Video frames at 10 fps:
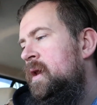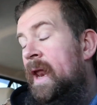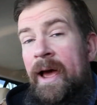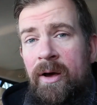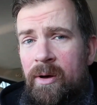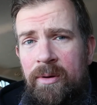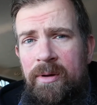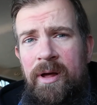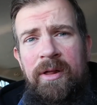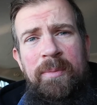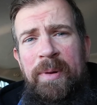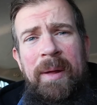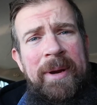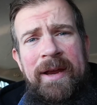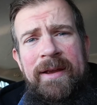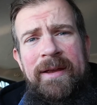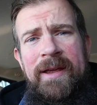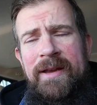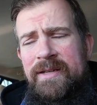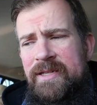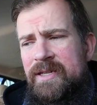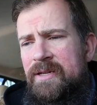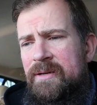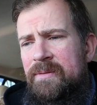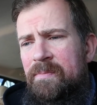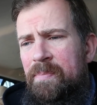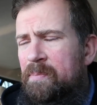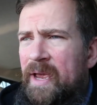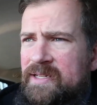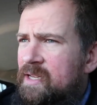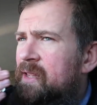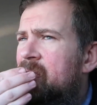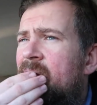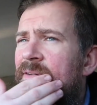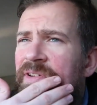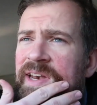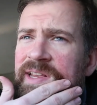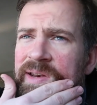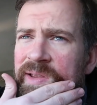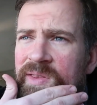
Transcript: Now all the plumbing is basically not vented.